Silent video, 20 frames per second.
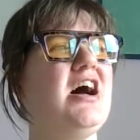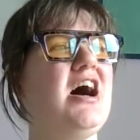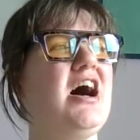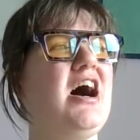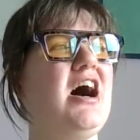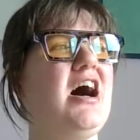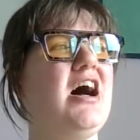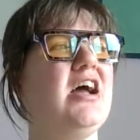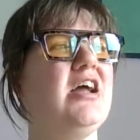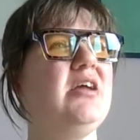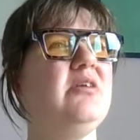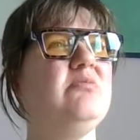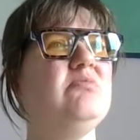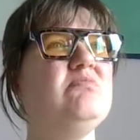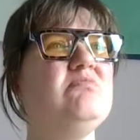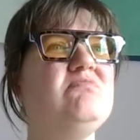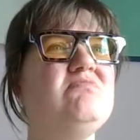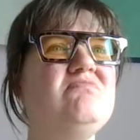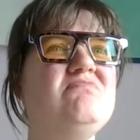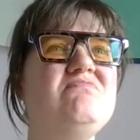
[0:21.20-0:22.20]

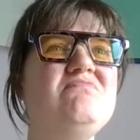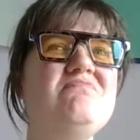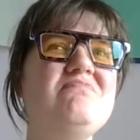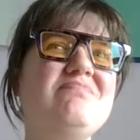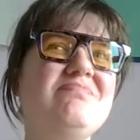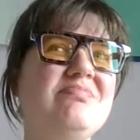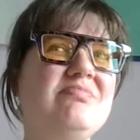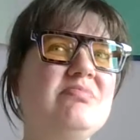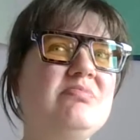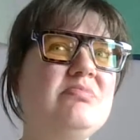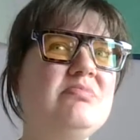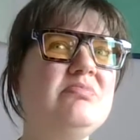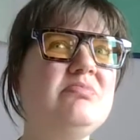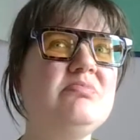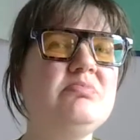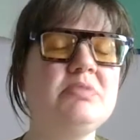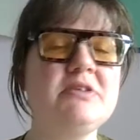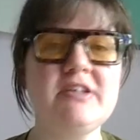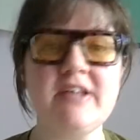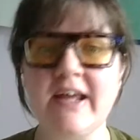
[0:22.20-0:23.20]
I'm
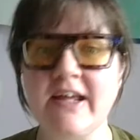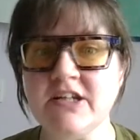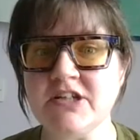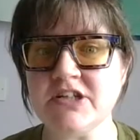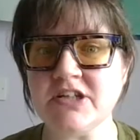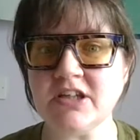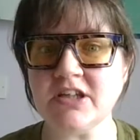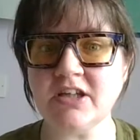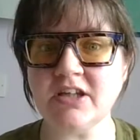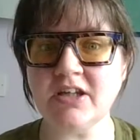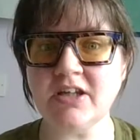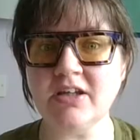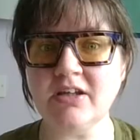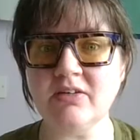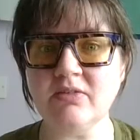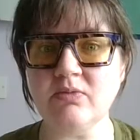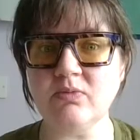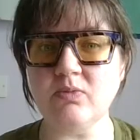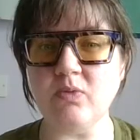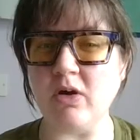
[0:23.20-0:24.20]

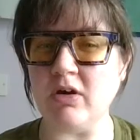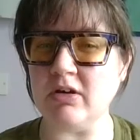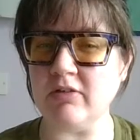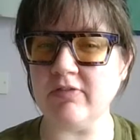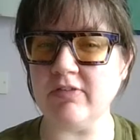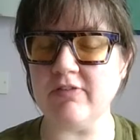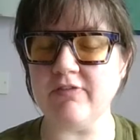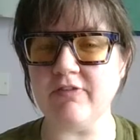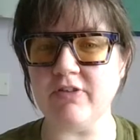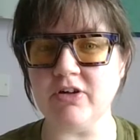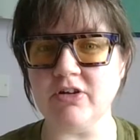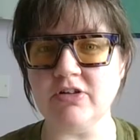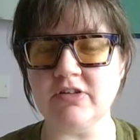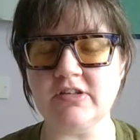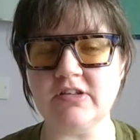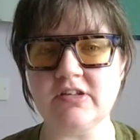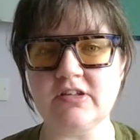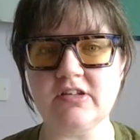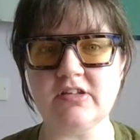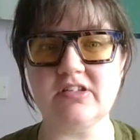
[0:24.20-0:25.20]
potentially one of the
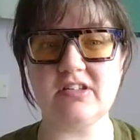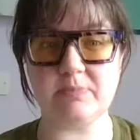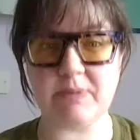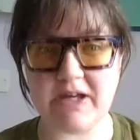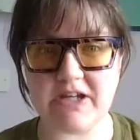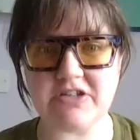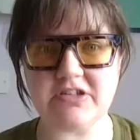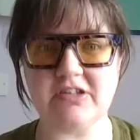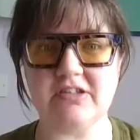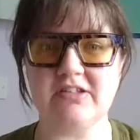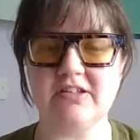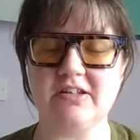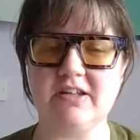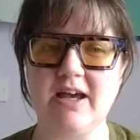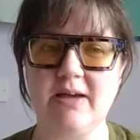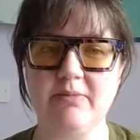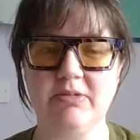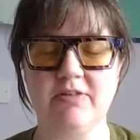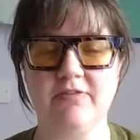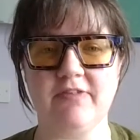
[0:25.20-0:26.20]
first specialist
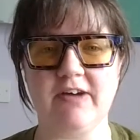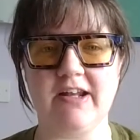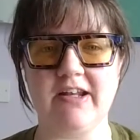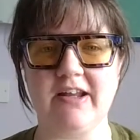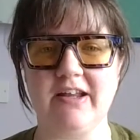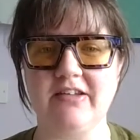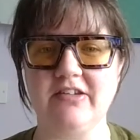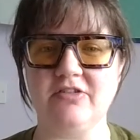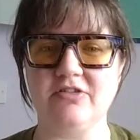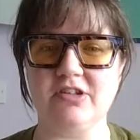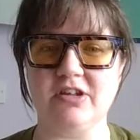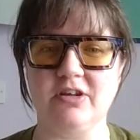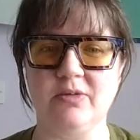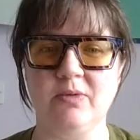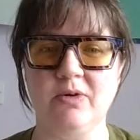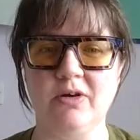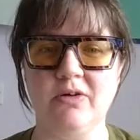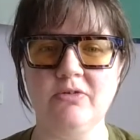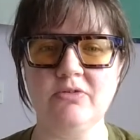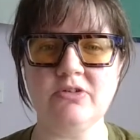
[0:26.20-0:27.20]
adaptive fan dancers in the
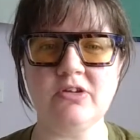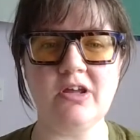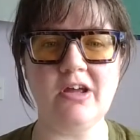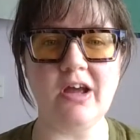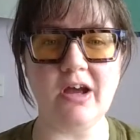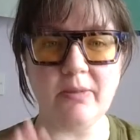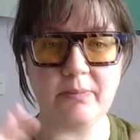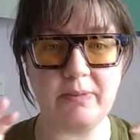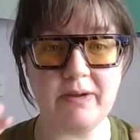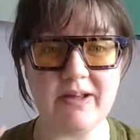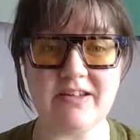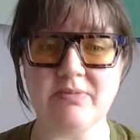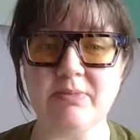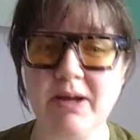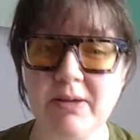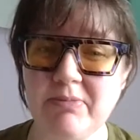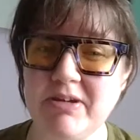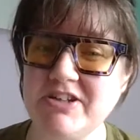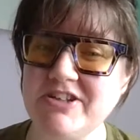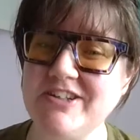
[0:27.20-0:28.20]
world, but it's
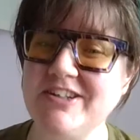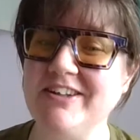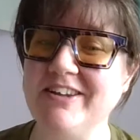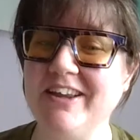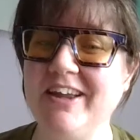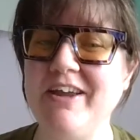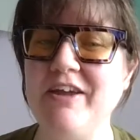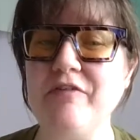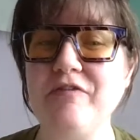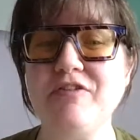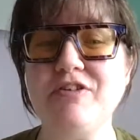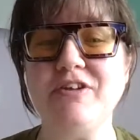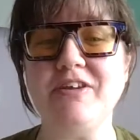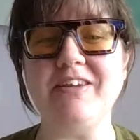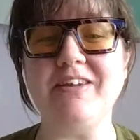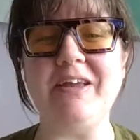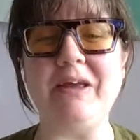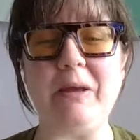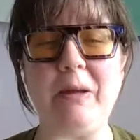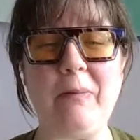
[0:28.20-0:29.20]
my mission in life
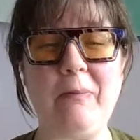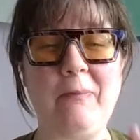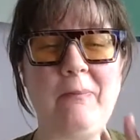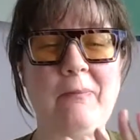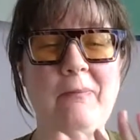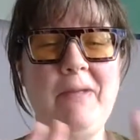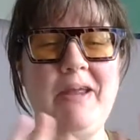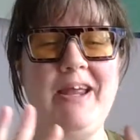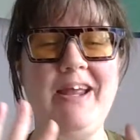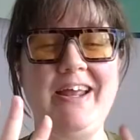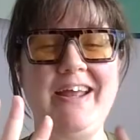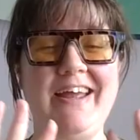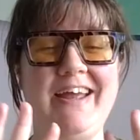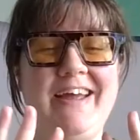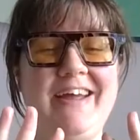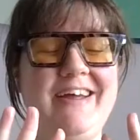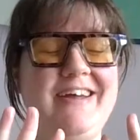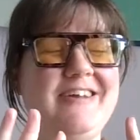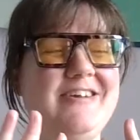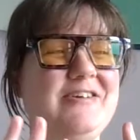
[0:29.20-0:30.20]
to make
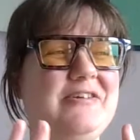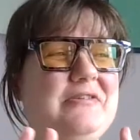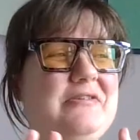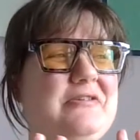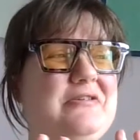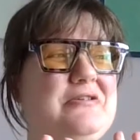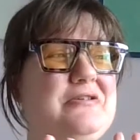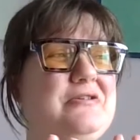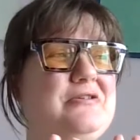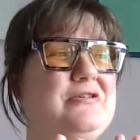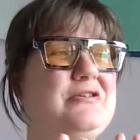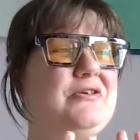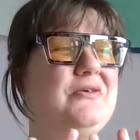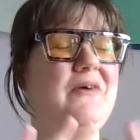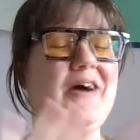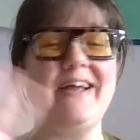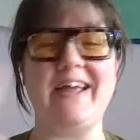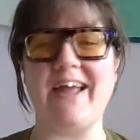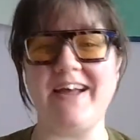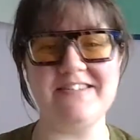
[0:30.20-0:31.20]
it so
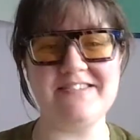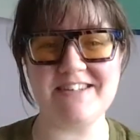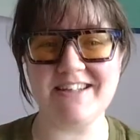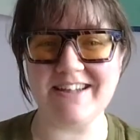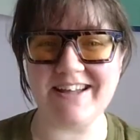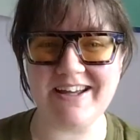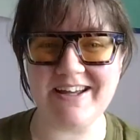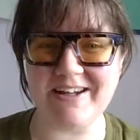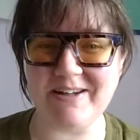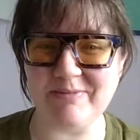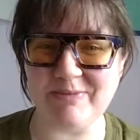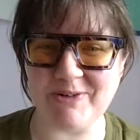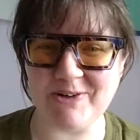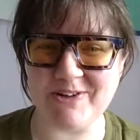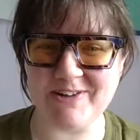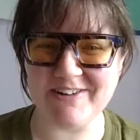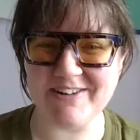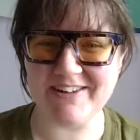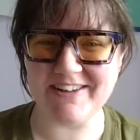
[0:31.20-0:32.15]
I can't say that anymore.